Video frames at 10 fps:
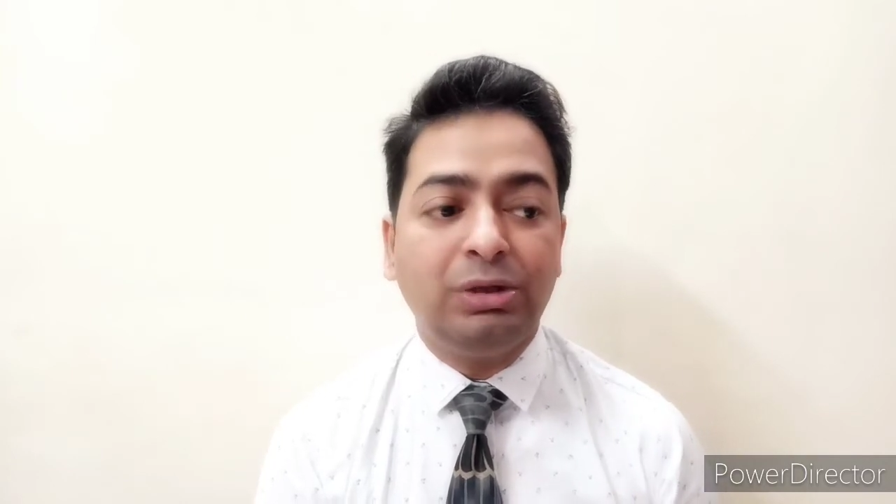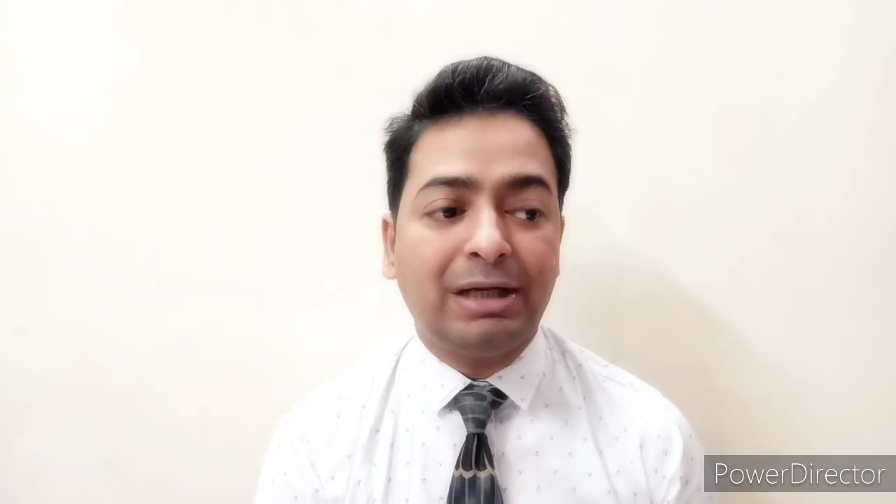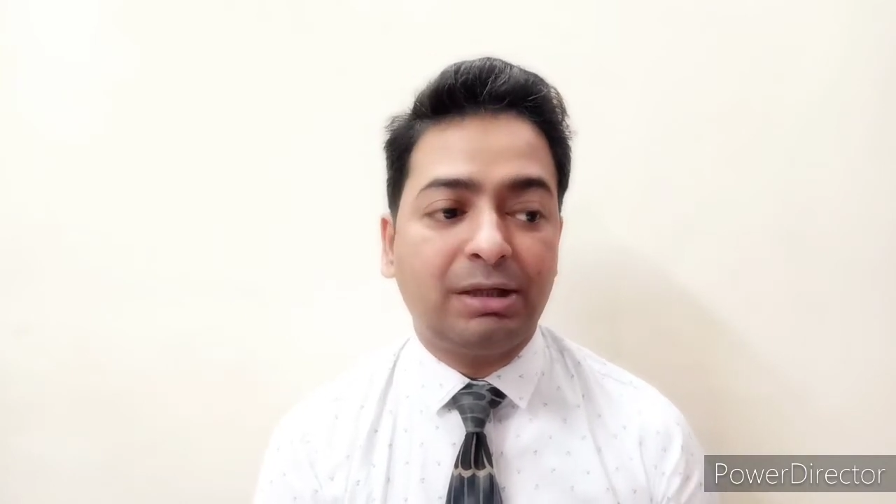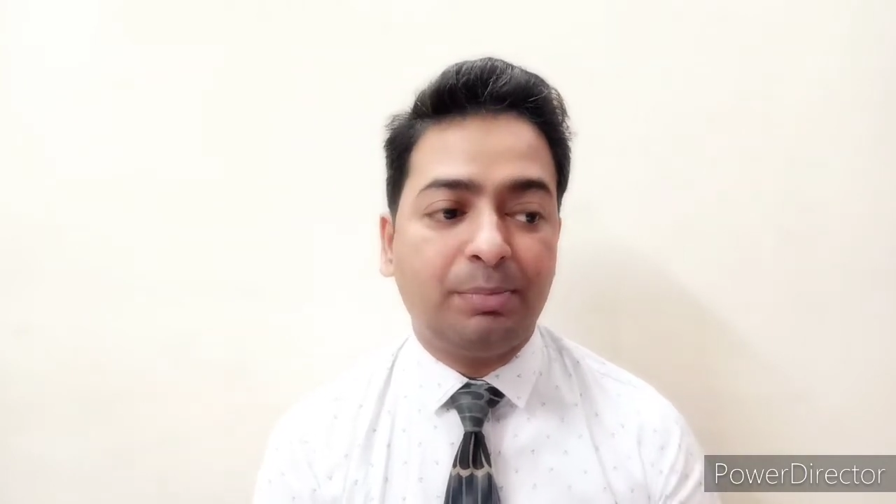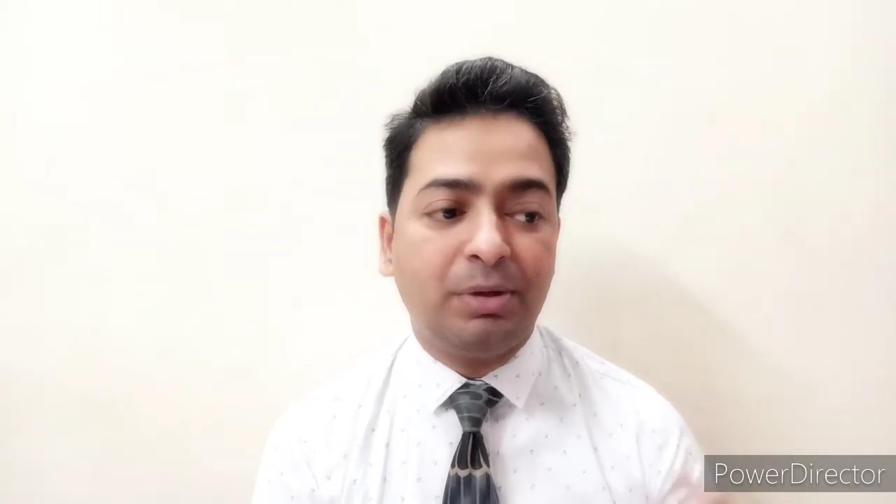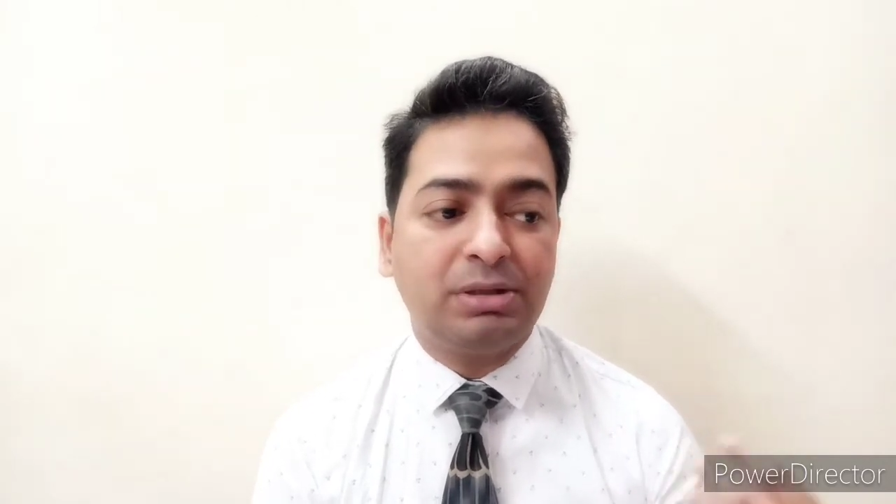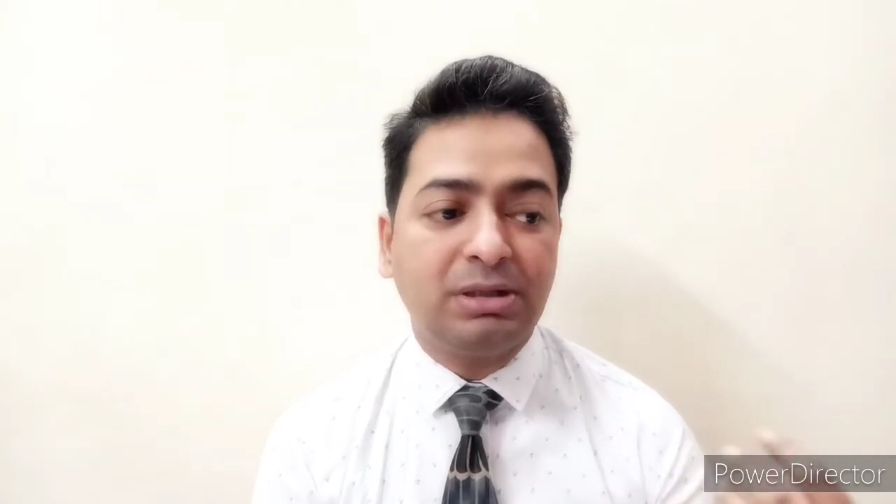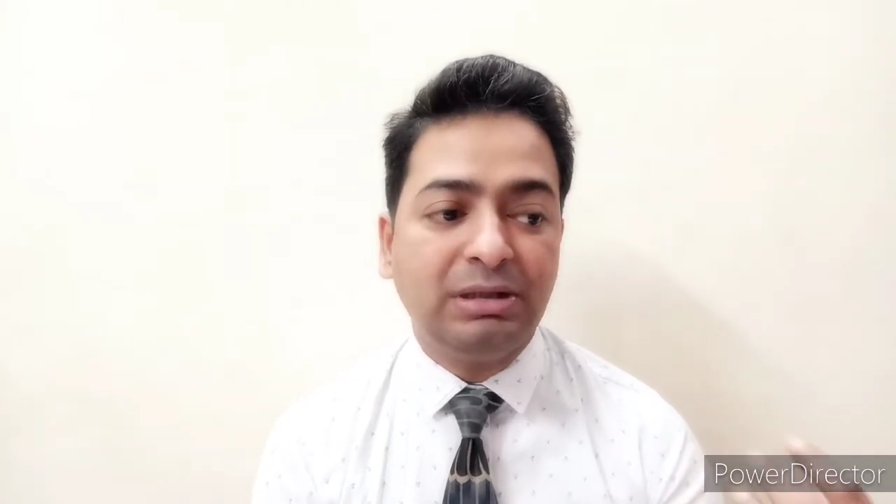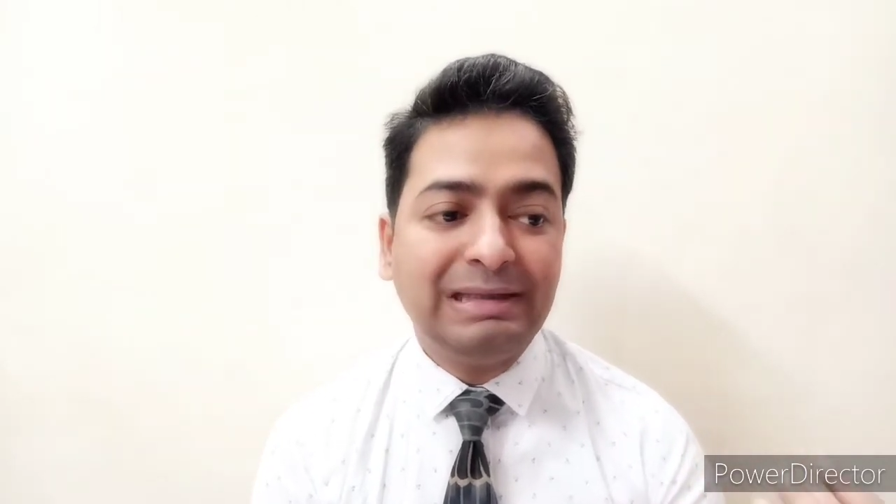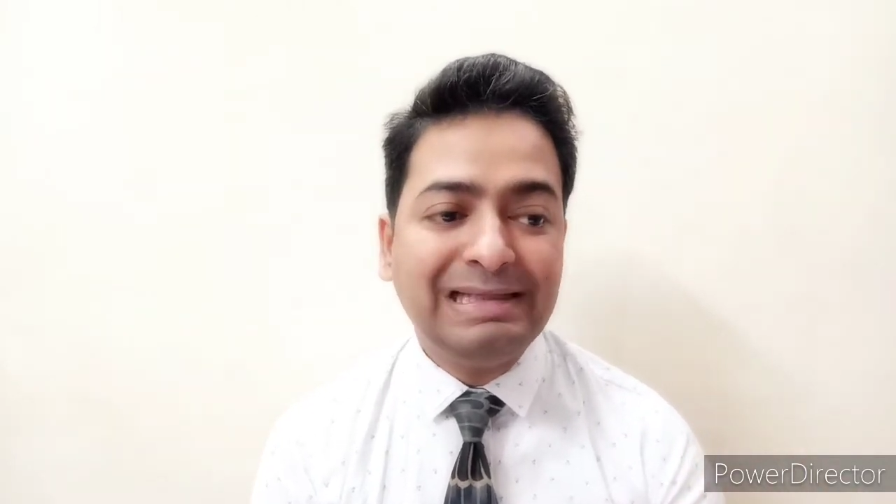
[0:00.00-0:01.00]
that the
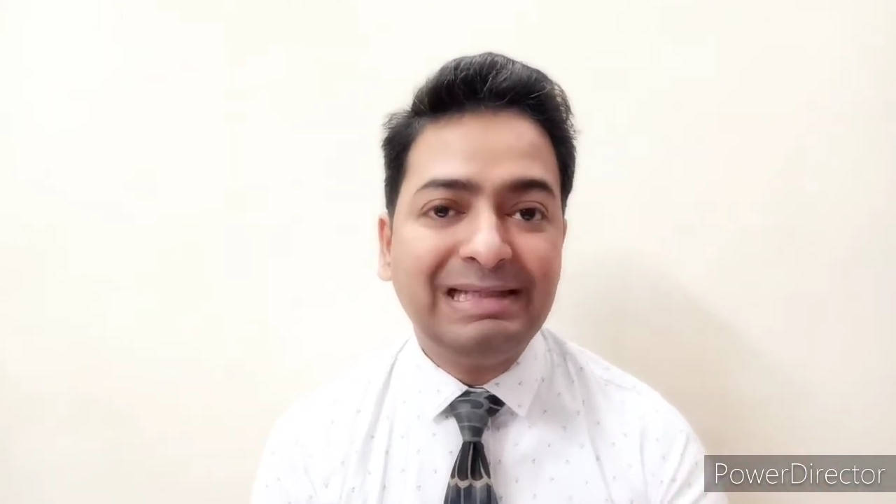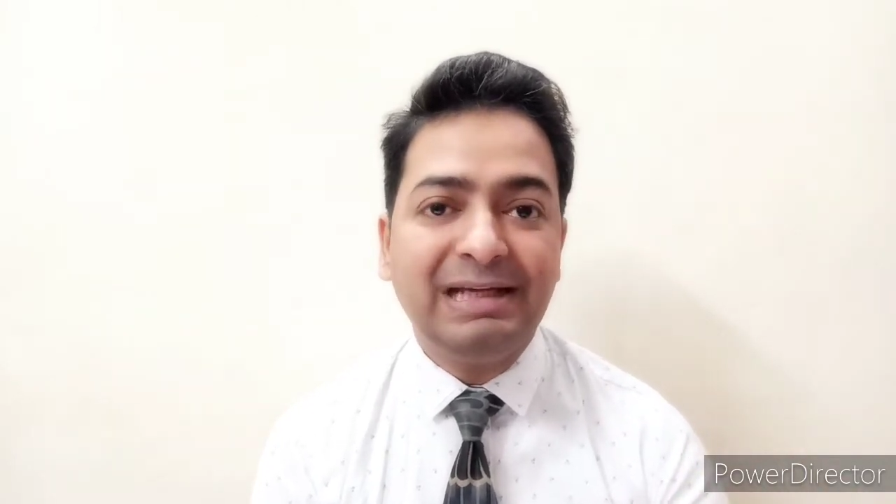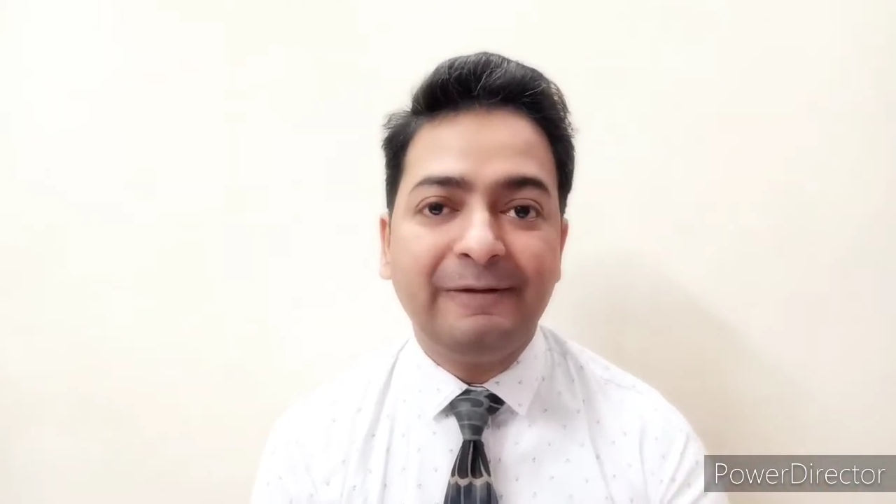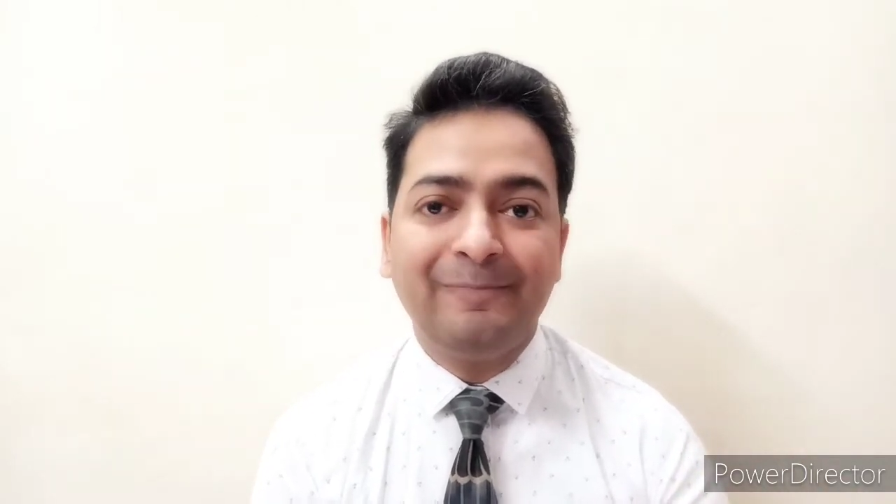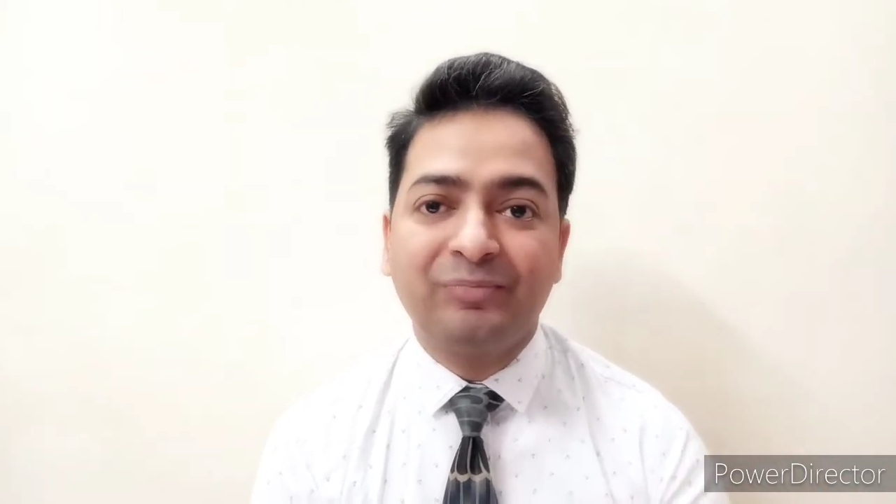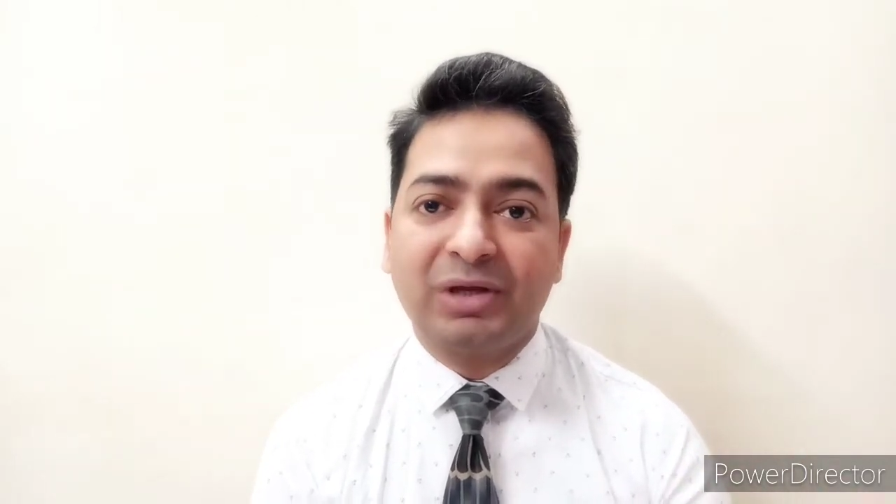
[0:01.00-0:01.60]
person leading